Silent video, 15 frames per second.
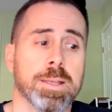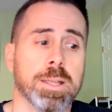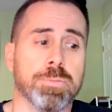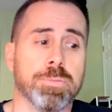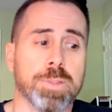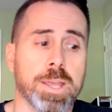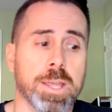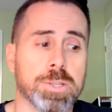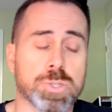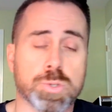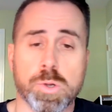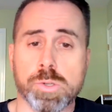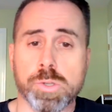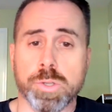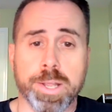If they
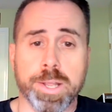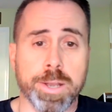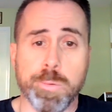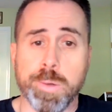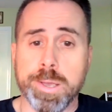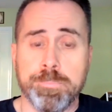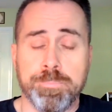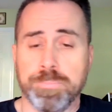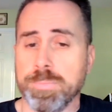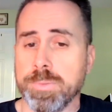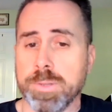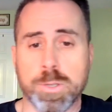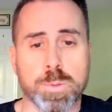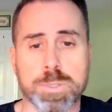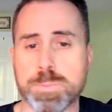struggle in any way,
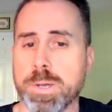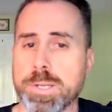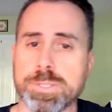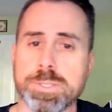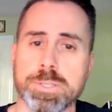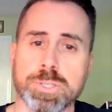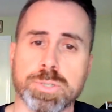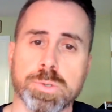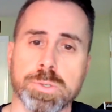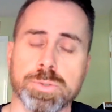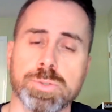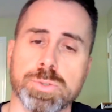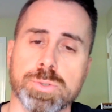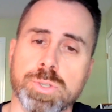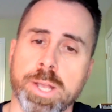your respondent's going to struggle
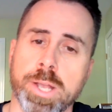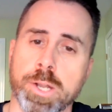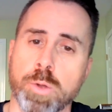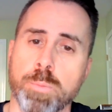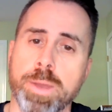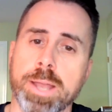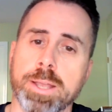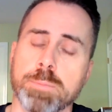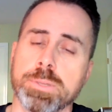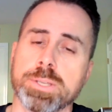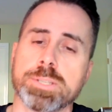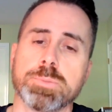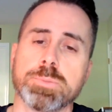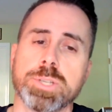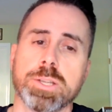too. So you got to go back and
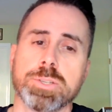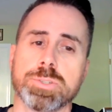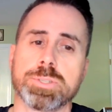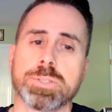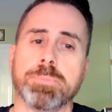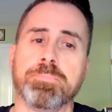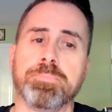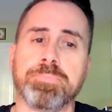make some changes.